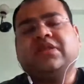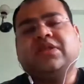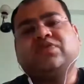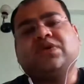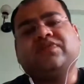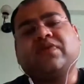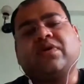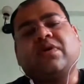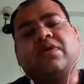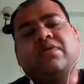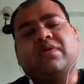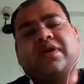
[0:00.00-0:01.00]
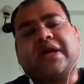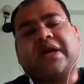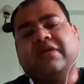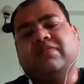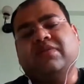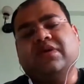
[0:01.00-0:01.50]
This was for all
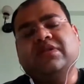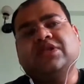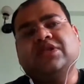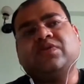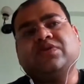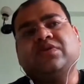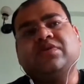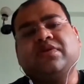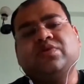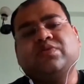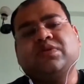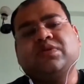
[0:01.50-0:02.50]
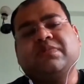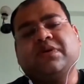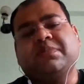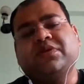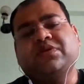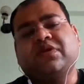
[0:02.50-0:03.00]
contract labor. This was introduced with the
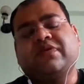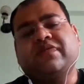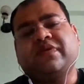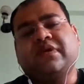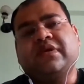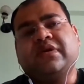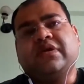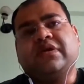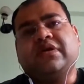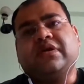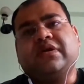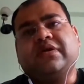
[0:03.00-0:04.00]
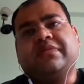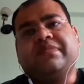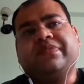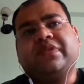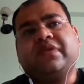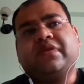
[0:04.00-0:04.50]
purpose of
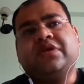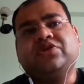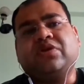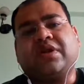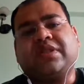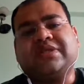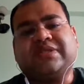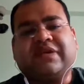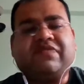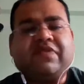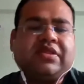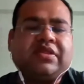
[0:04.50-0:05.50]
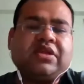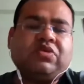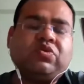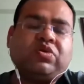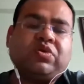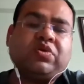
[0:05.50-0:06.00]
ensuring the safety. They
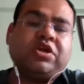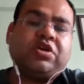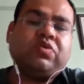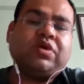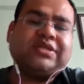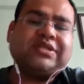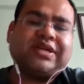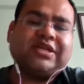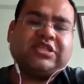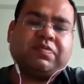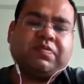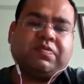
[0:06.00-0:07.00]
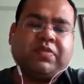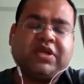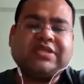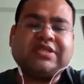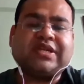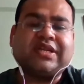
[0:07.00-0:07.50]
don't go into hazardous
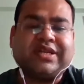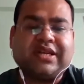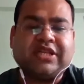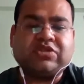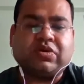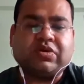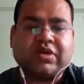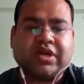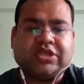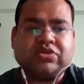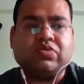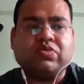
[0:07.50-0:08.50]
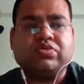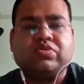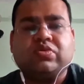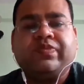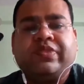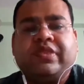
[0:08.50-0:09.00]
places unless authorized to do
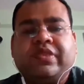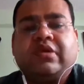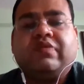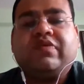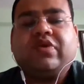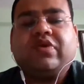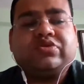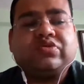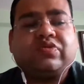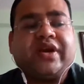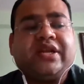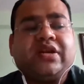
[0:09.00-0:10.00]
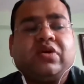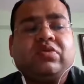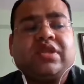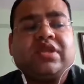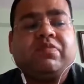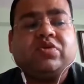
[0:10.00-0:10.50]
so. We also find
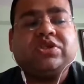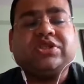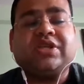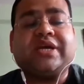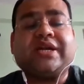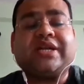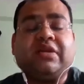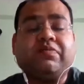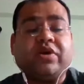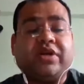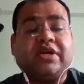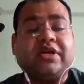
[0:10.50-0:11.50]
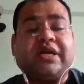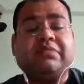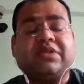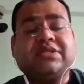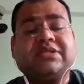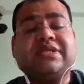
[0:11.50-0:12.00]
out their positioning at any point in
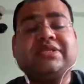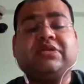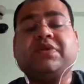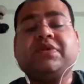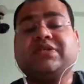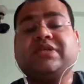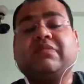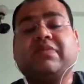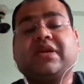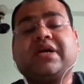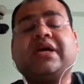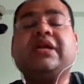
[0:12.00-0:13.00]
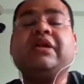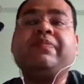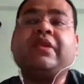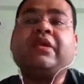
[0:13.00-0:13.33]
time. This is a GPS-enabled card.